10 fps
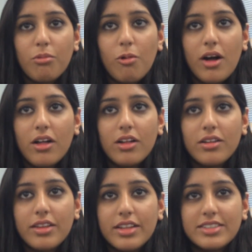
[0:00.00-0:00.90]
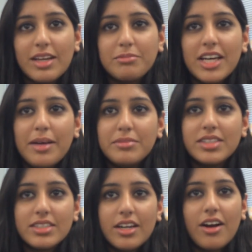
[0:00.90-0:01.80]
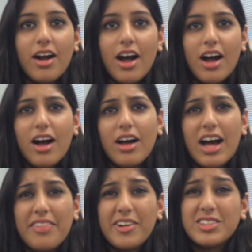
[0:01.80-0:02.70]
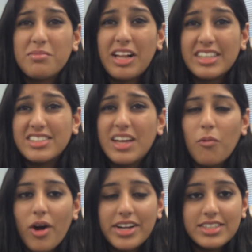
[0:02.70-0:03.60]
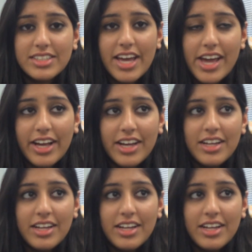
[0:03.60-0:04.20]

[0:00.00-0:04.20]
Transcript: Well, sometimes there's some classes I wanted to take,